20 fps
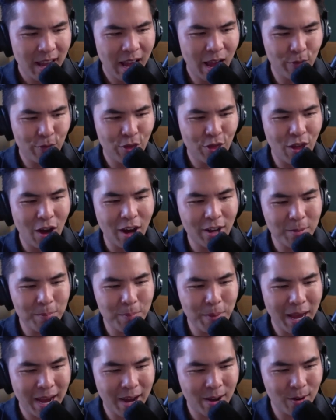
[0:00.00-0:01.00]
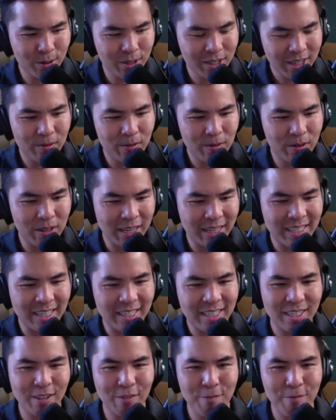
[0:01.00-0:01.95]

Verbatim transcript: have thought about the existence